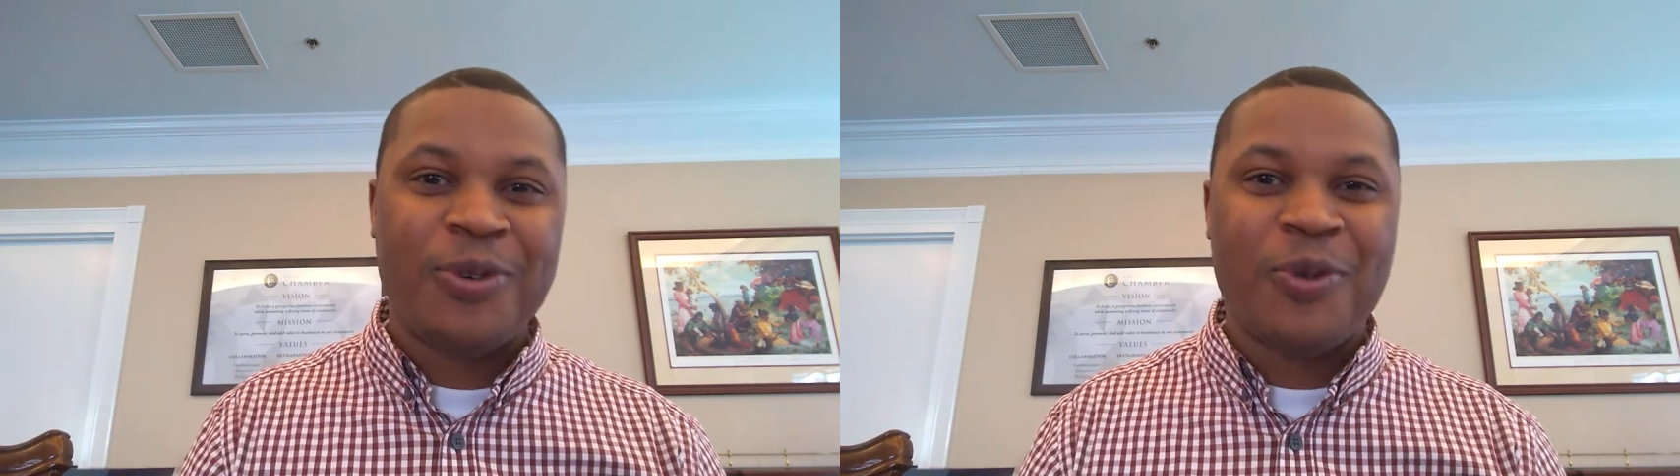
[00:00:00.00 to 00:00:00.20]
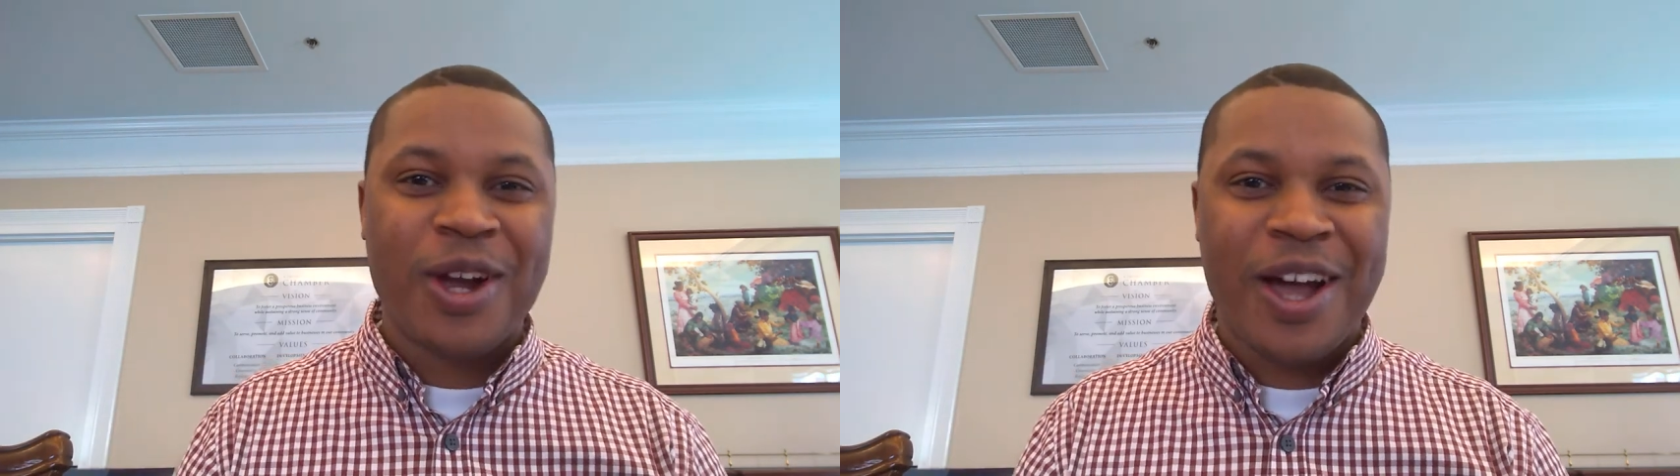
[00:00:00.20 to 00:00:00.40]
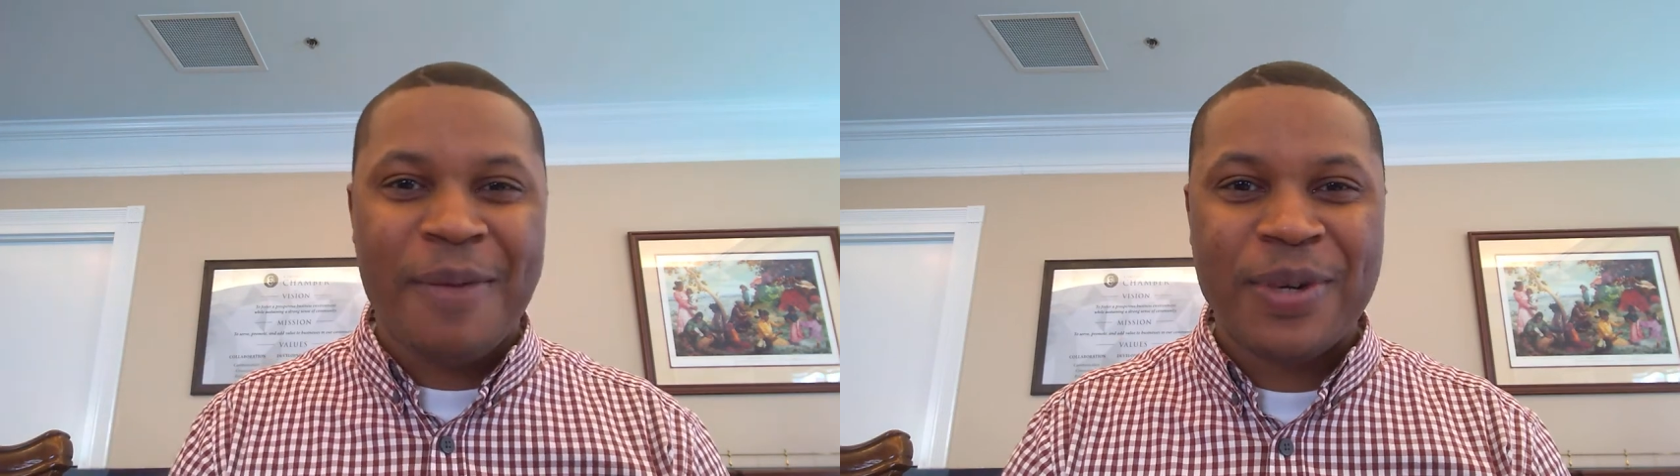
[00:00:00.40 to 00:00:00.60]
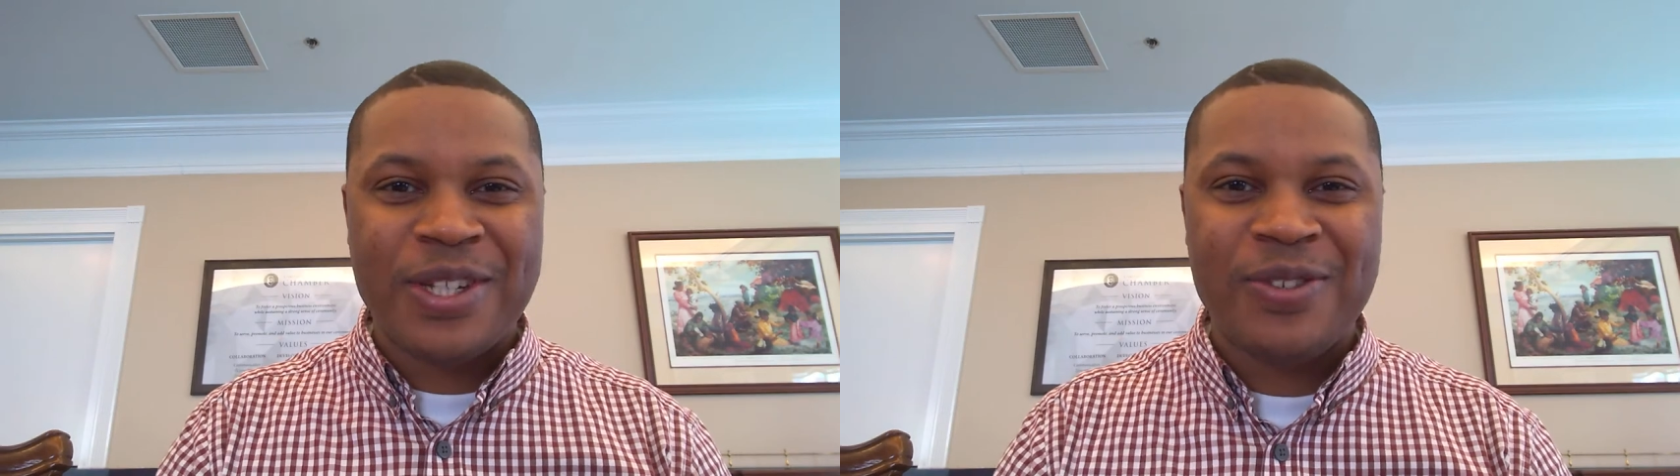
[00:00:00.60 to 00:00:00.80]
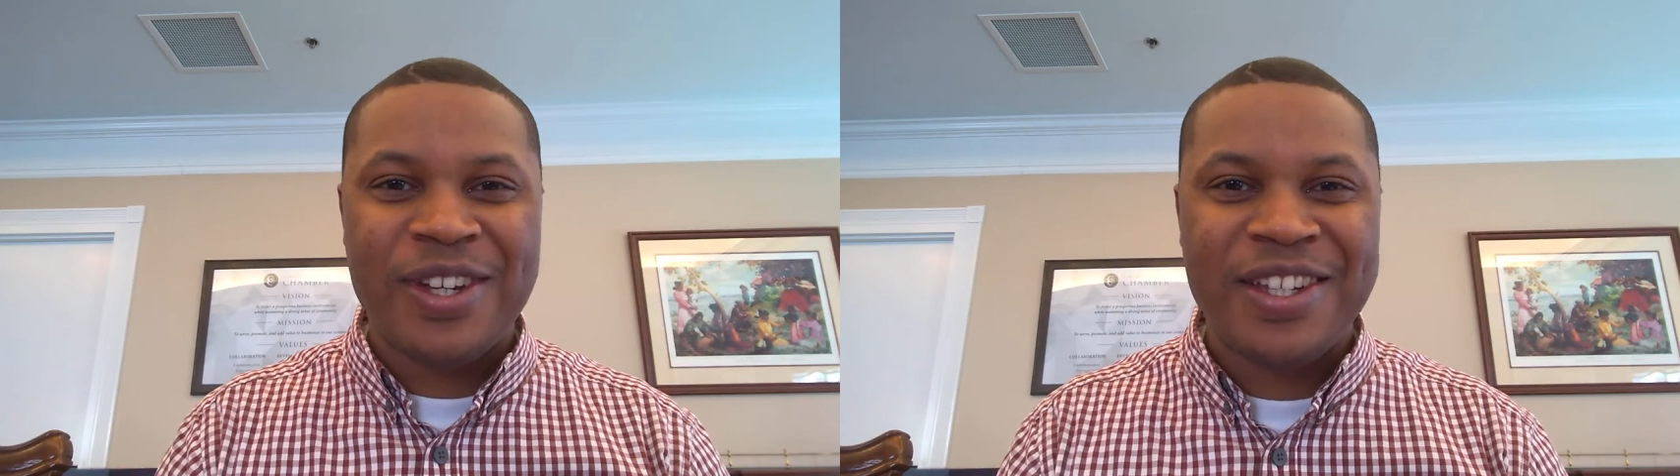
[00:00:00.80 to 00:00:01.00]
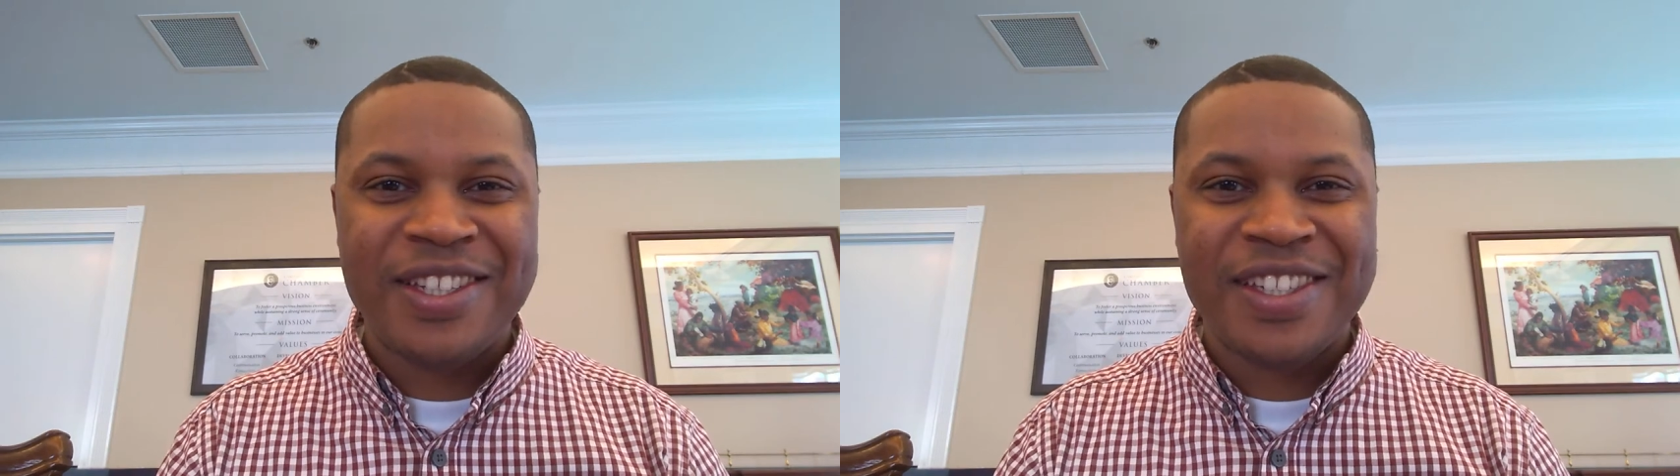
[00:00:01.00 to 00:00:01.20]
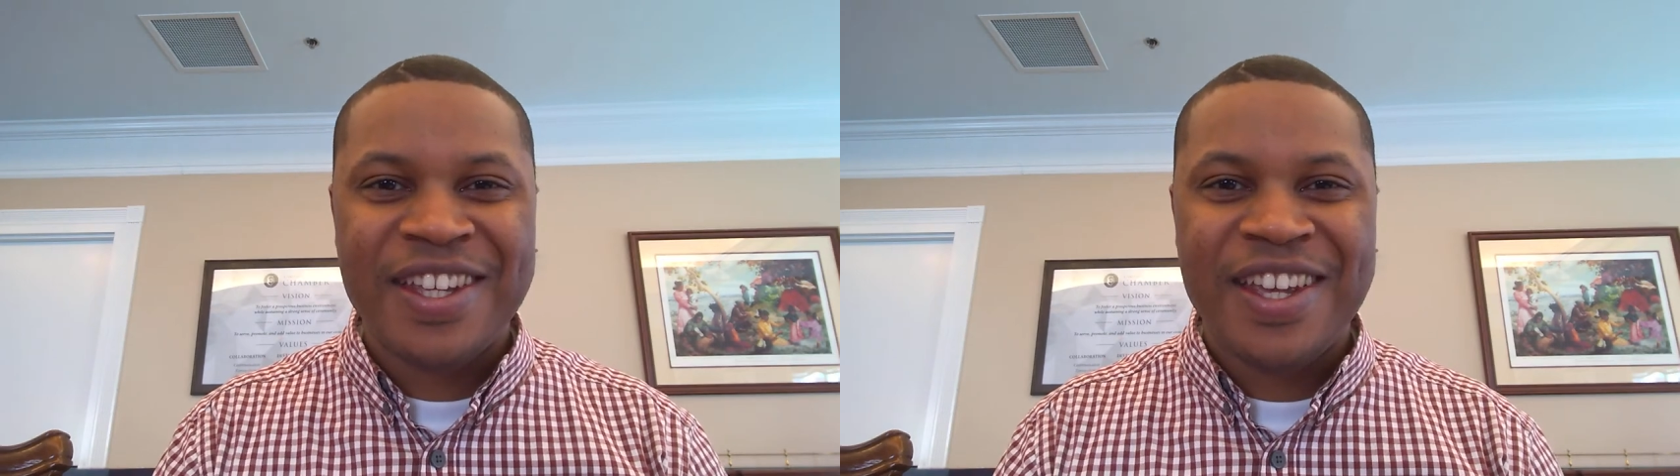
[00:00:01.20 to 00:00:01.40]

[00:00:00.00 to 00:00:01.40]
work opportunities